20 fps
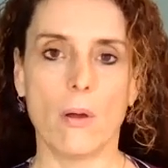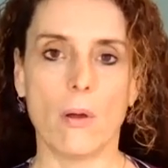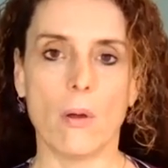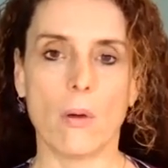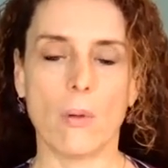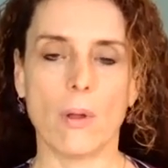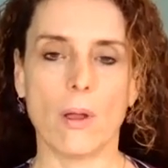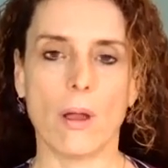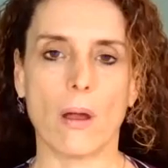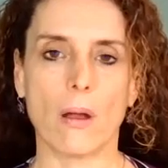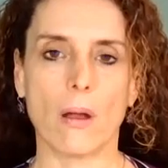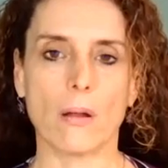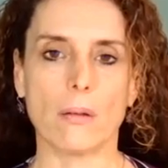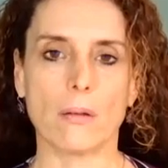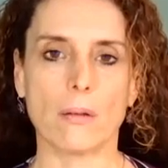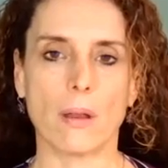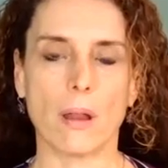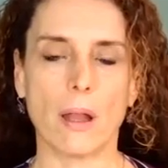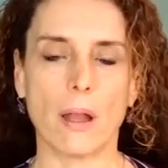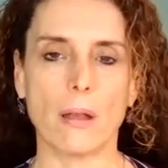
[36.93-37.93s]
We are
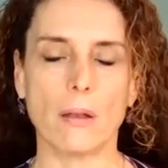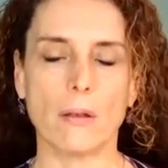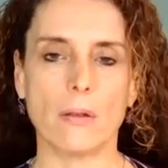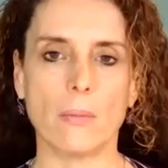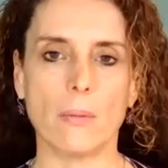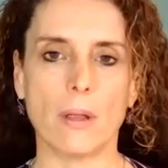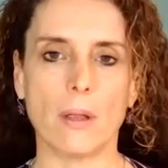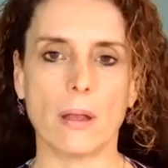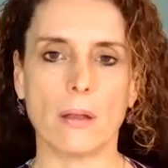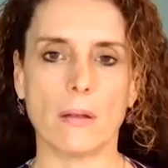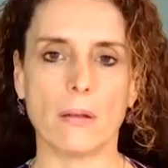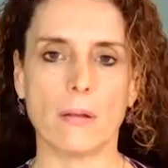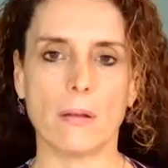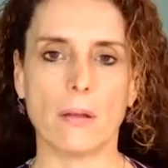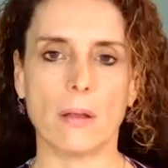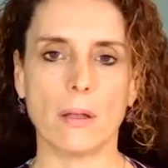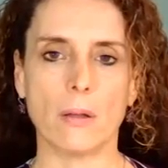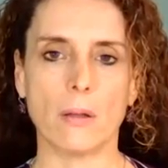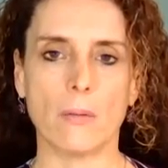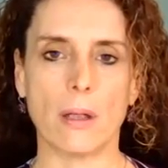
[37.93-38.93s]
delighted to be
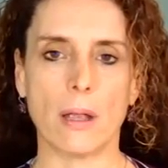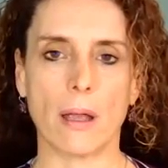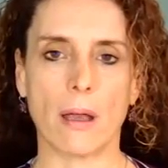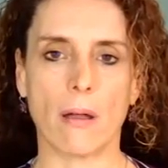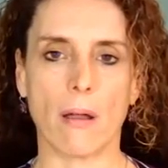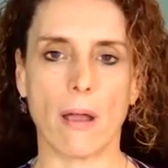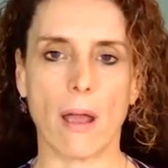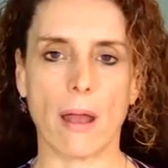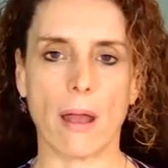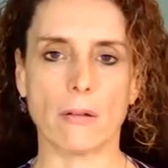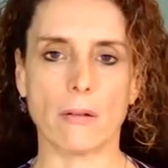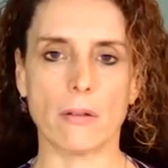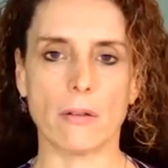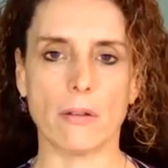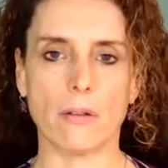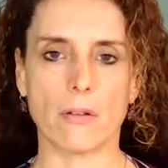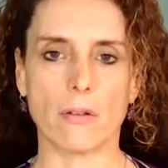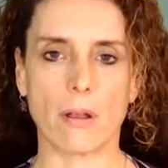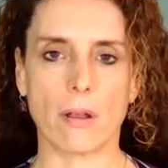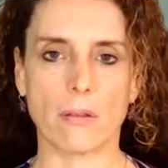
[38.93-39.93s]
continuing our
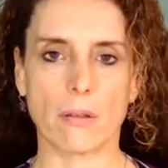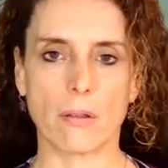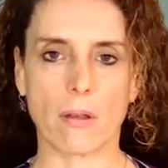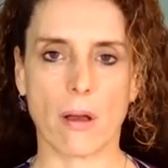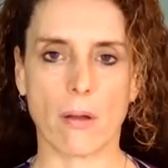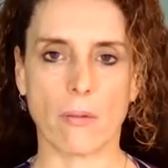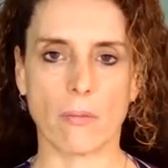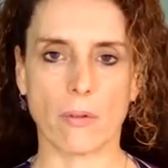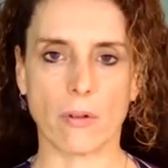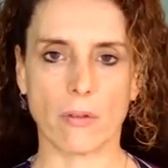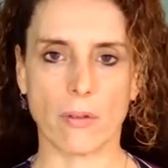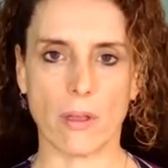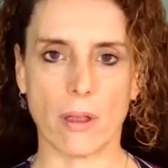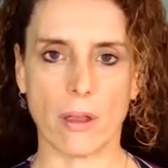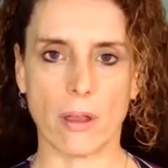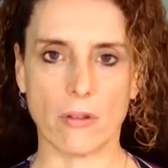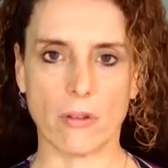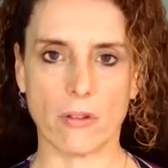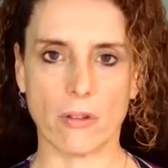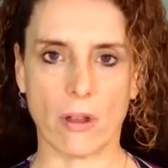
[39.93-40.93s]
Energy Trends
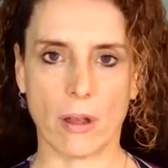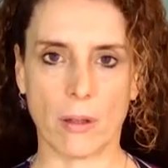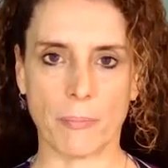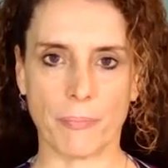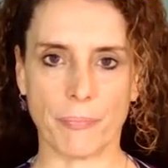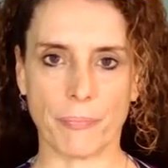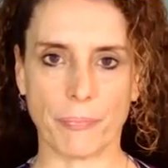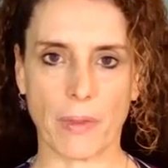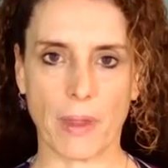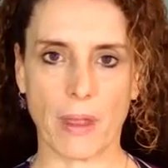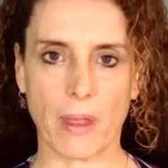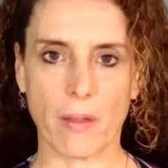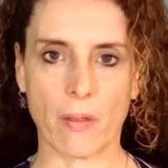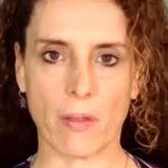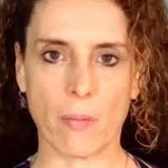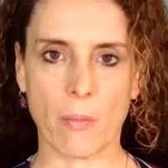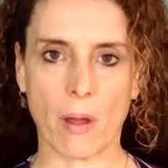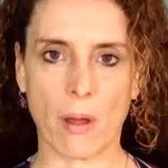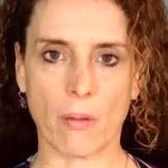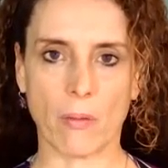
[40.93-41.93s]
conversation in
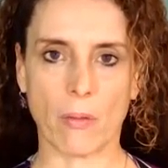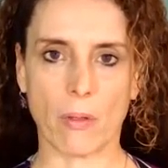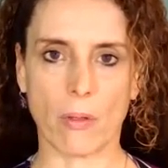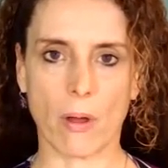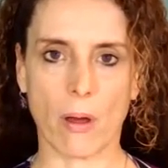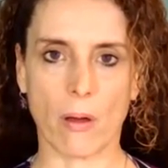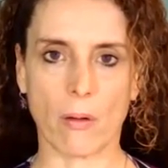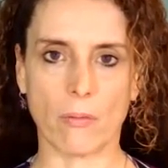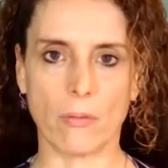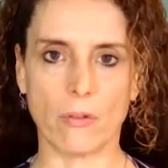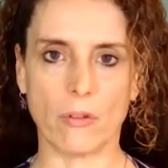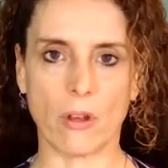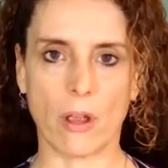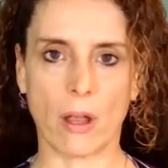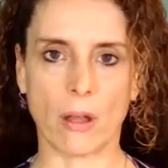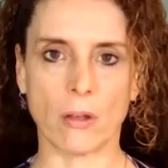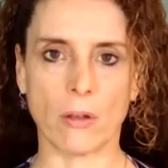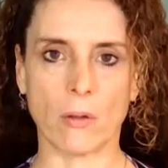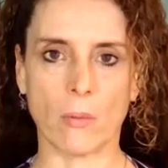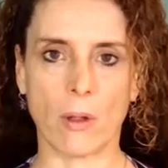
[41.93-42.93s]
the month of
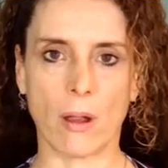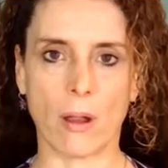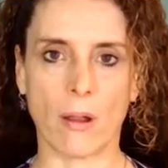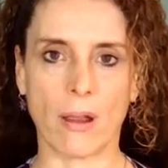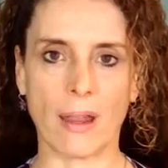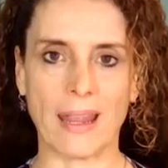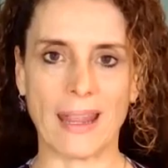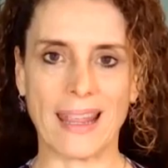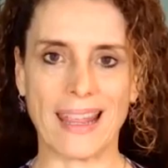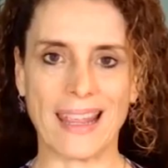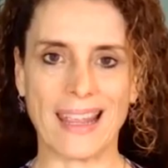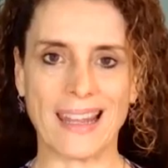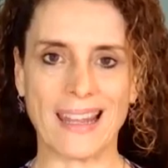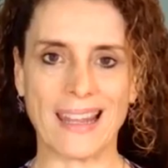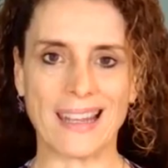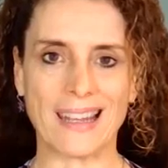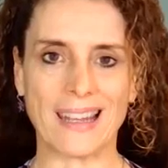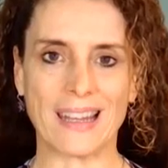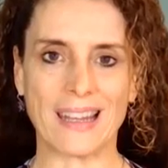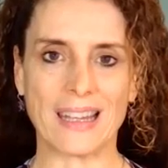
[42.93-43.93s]
January
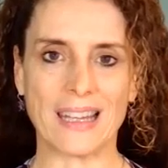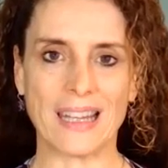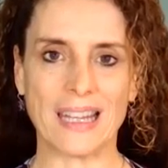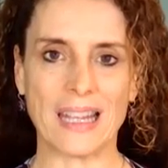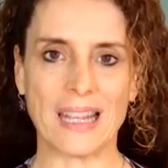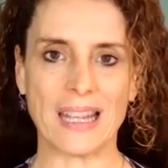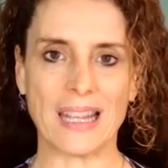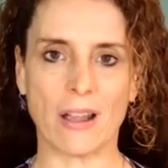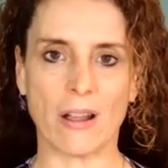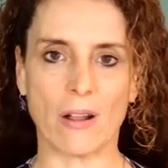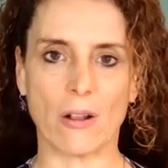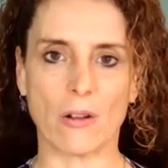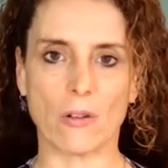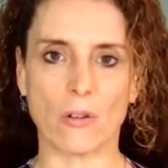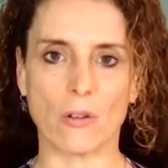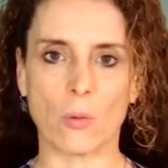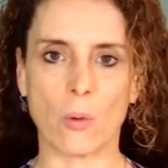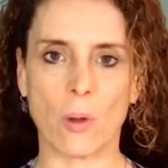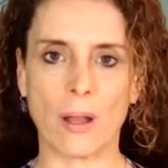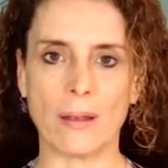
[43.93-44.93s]
in the year
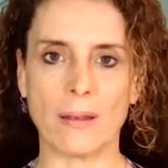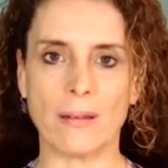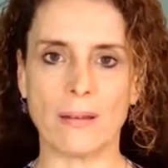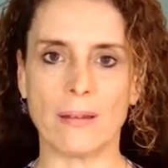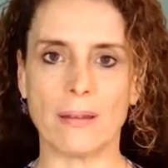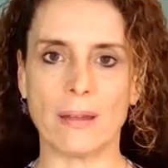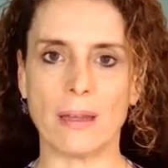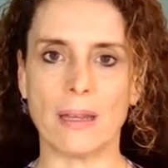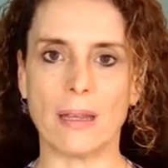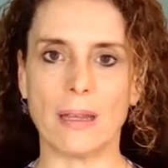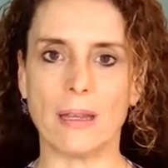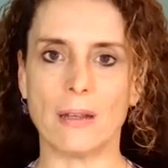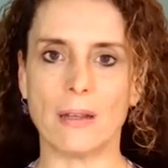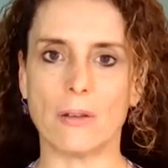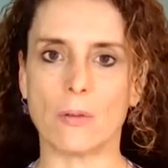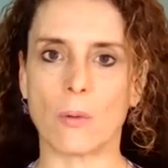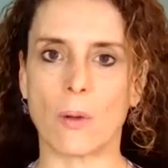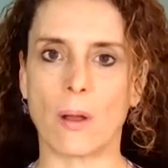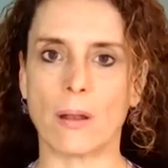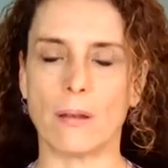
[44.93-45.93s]

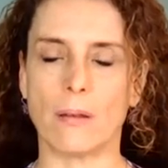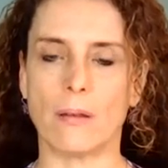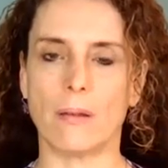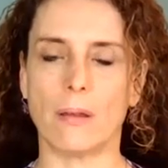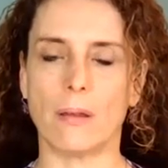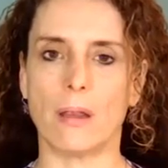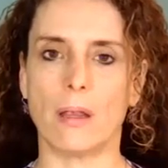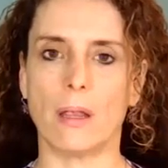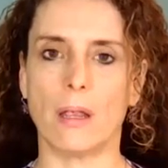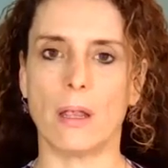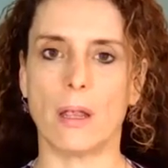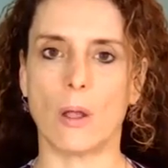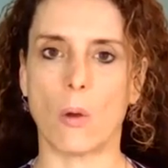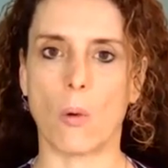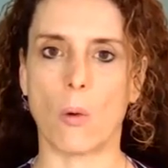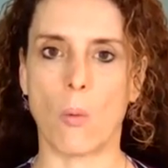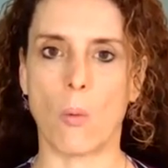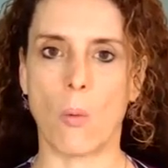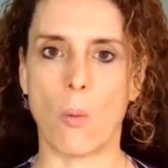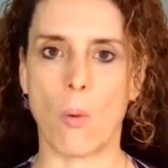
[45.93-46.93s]

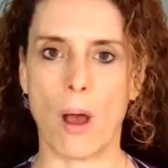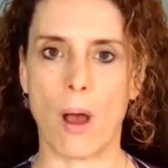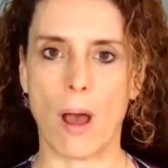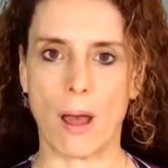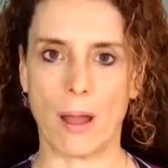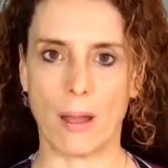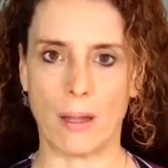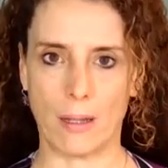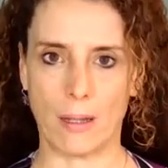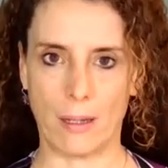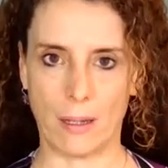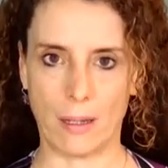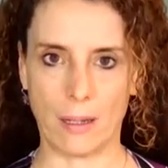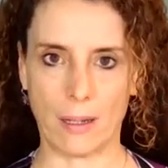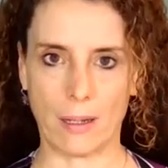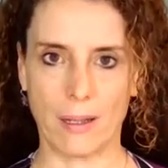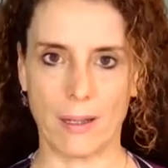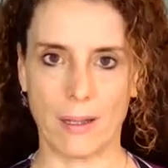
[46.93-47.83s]
2021.